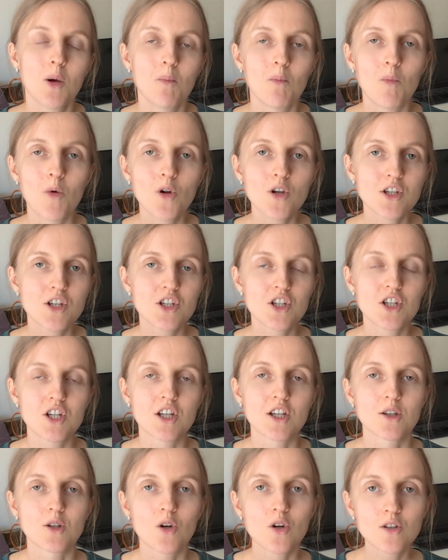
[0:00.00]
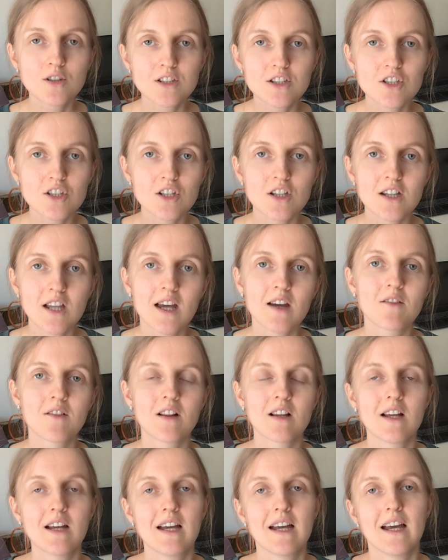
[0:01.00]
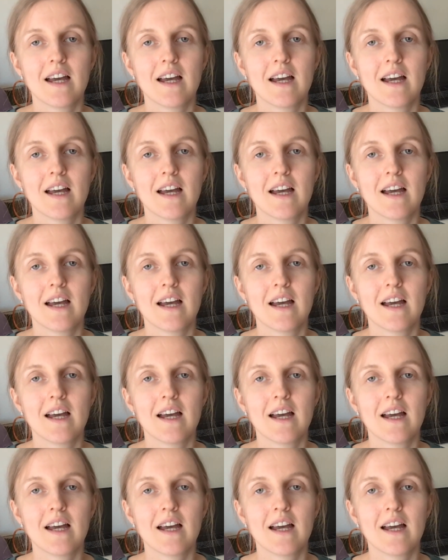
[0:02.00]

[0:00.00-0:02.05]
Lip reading: moisture and oxygen level,